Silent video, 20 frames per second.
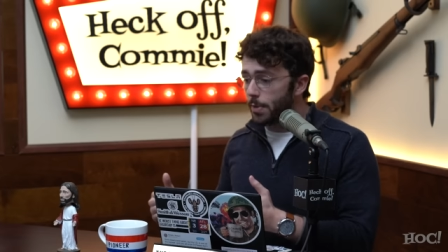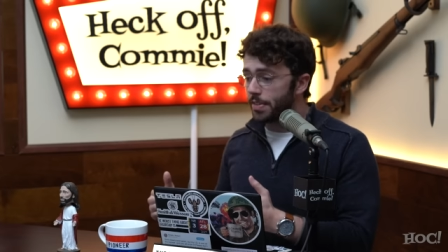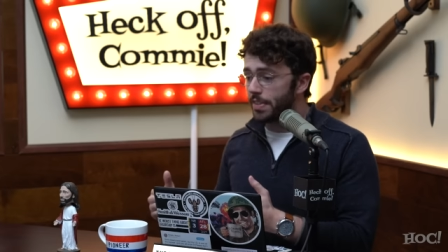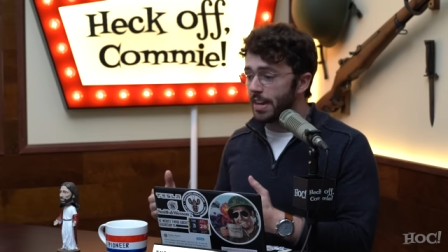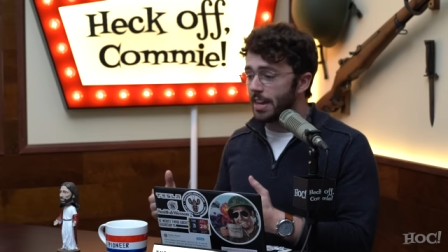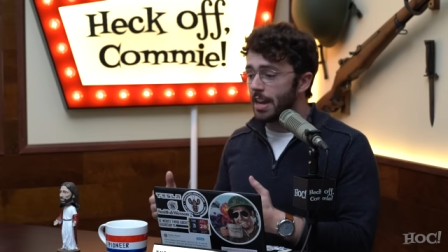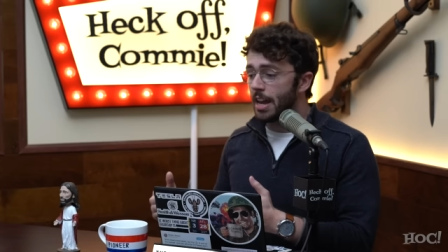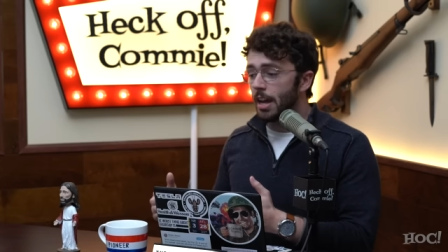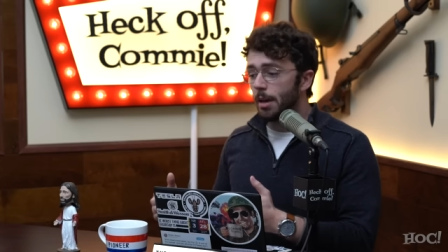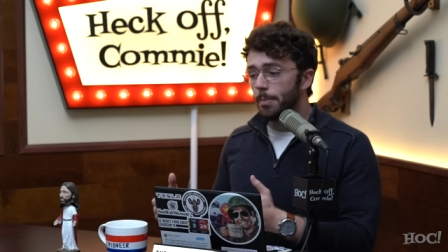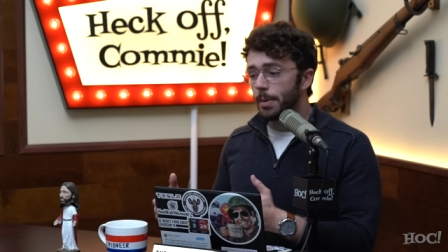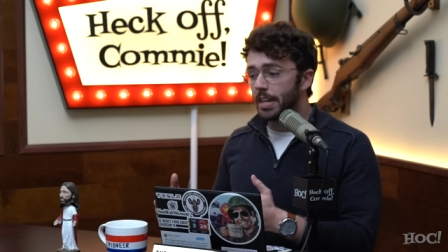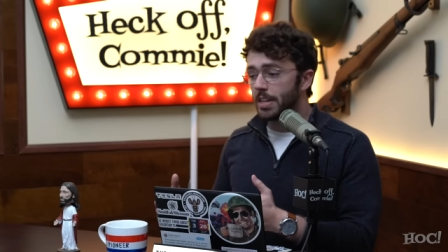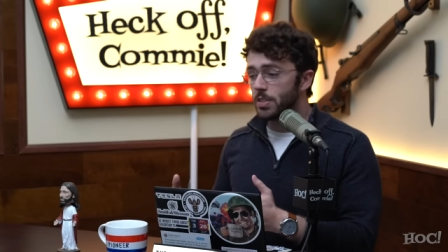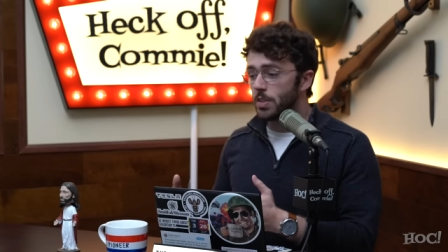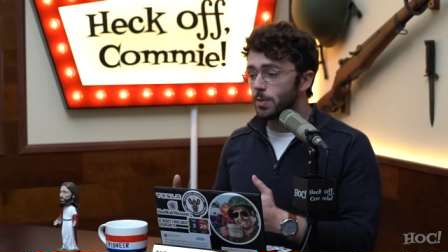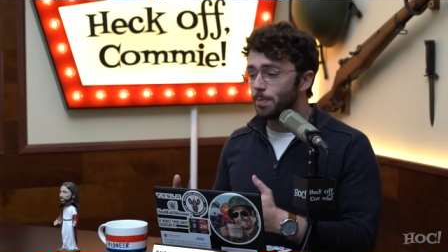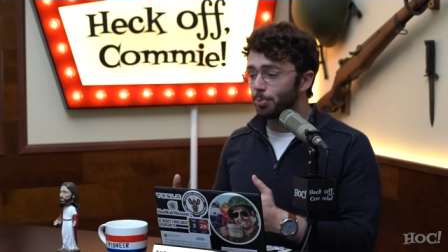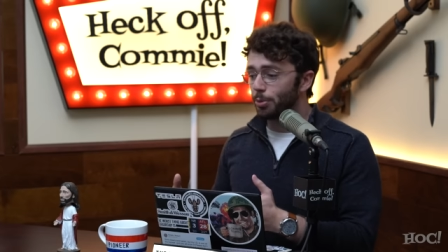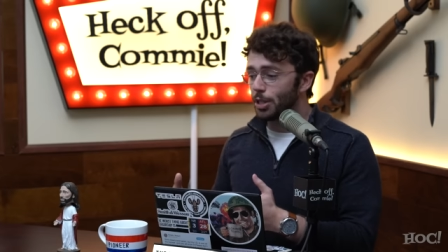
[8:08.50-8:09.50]
with it
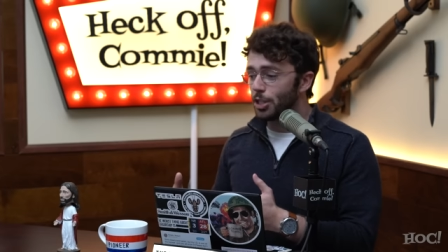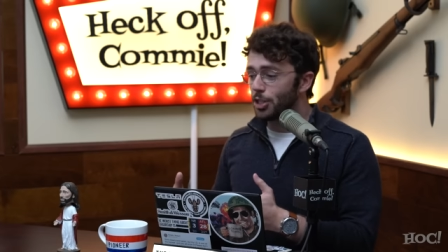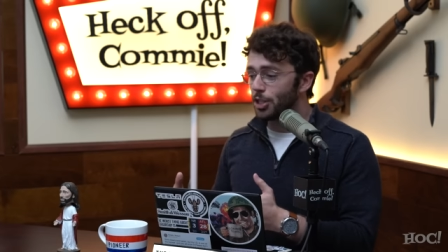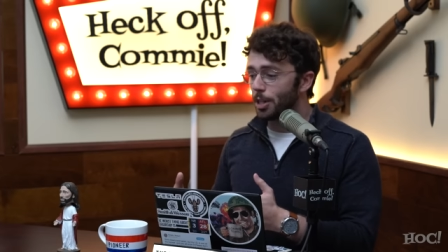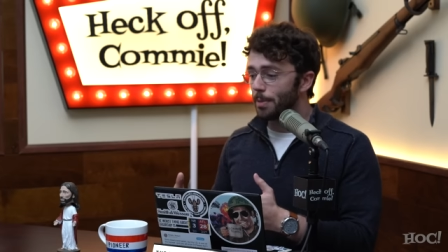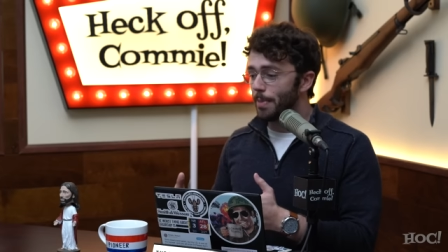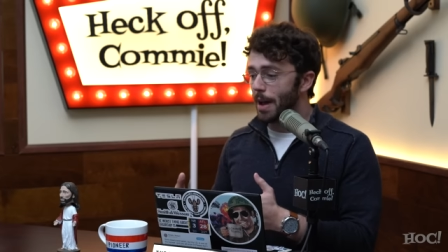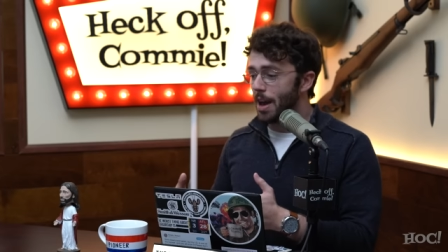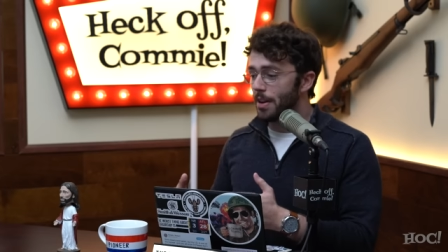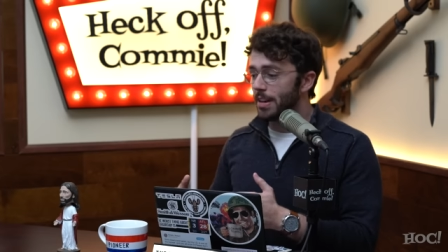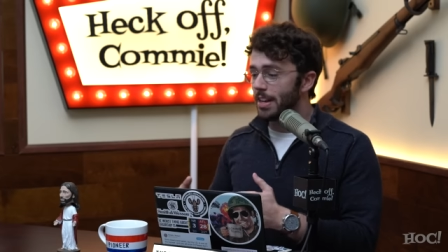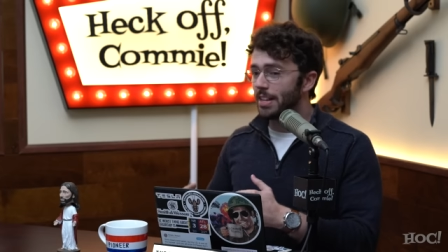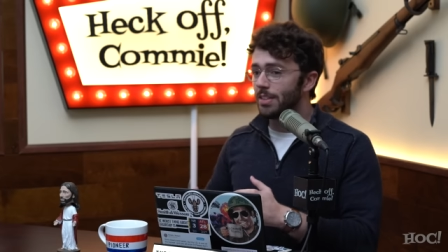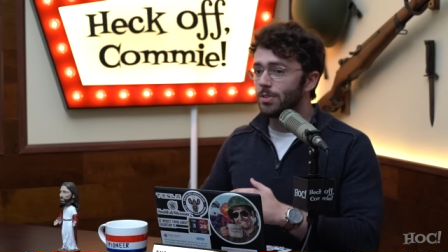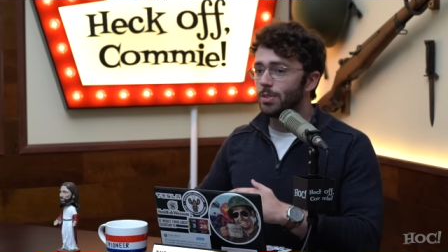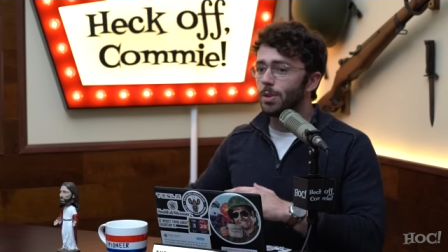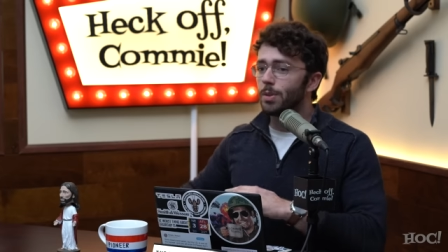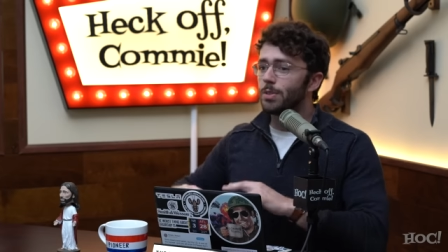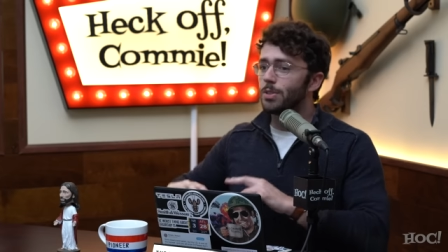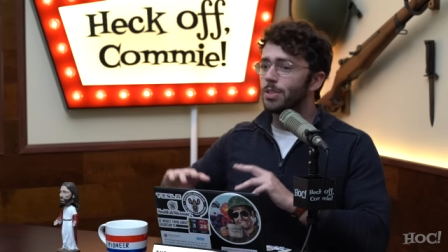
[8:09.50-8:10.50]
because he's preaching about it
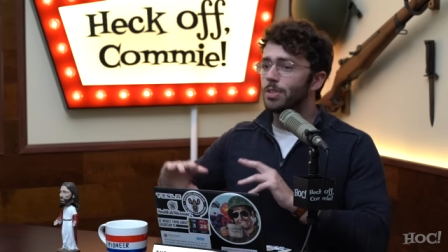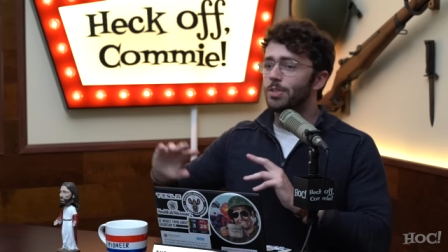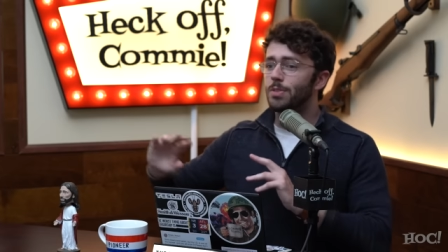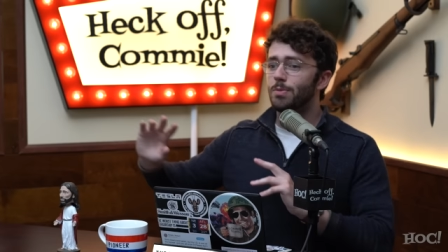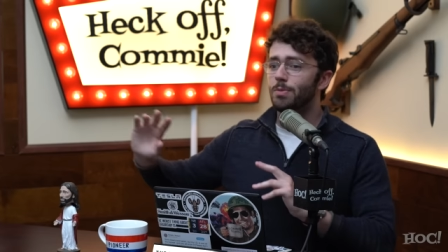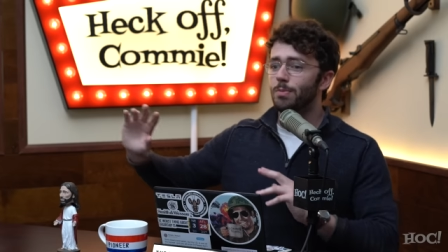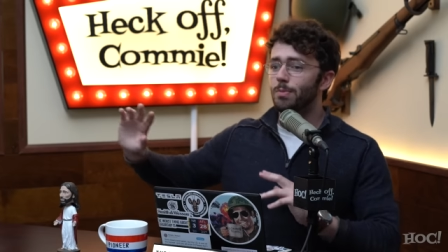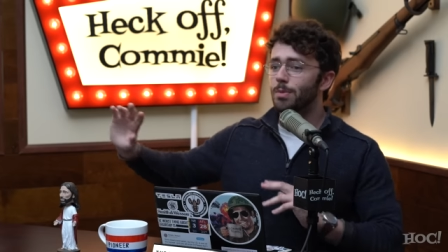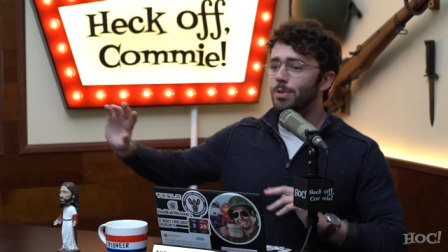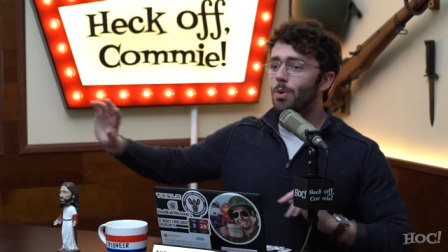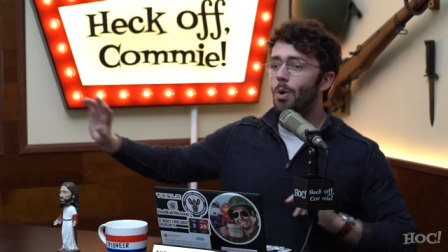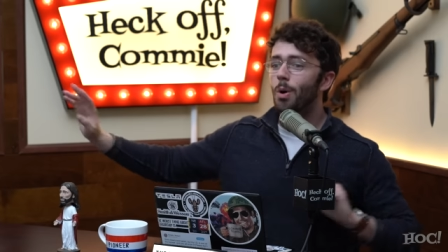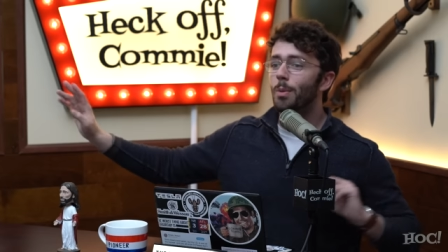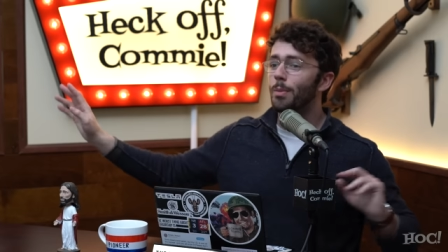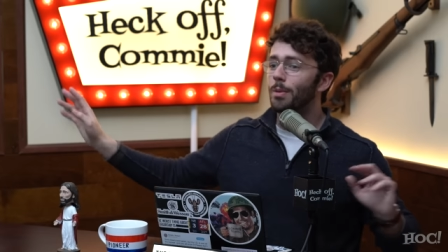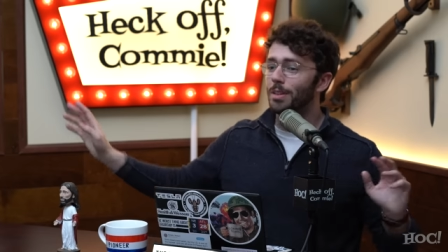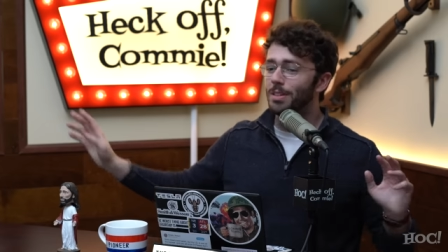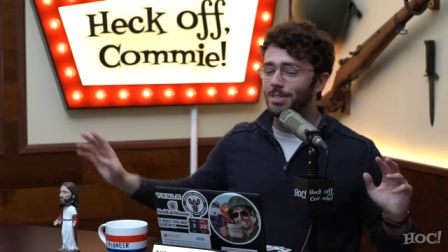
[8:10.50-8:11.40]
as, oh, it's just normal.